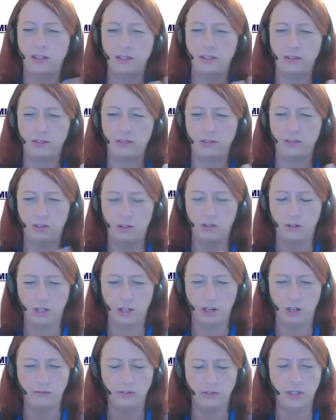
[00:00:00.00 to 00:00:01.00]
because it's during
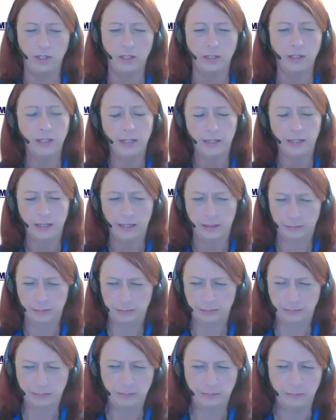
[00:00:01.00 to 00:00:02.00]
COVID. And right.
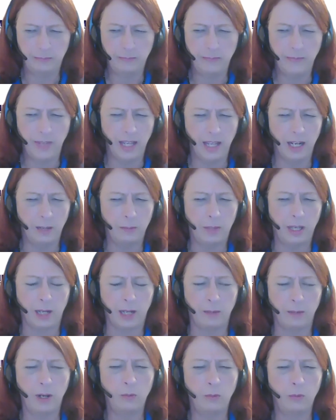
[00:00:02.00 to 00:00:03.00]
And I'm like,
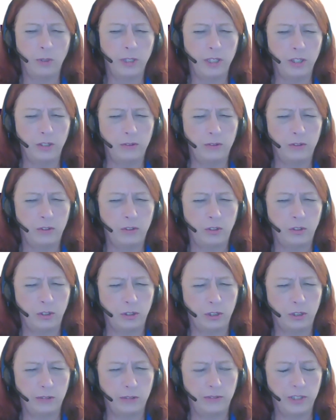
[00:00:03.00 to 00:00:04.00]
I'm not really
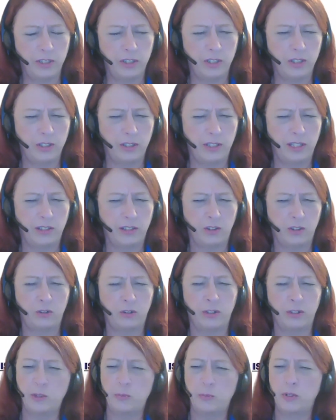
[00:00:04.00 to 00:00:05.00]
sure if this is this
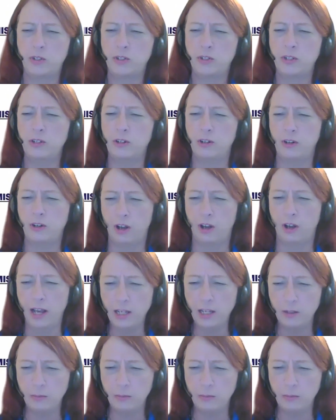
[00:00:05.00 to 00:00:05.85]
Kris person or not.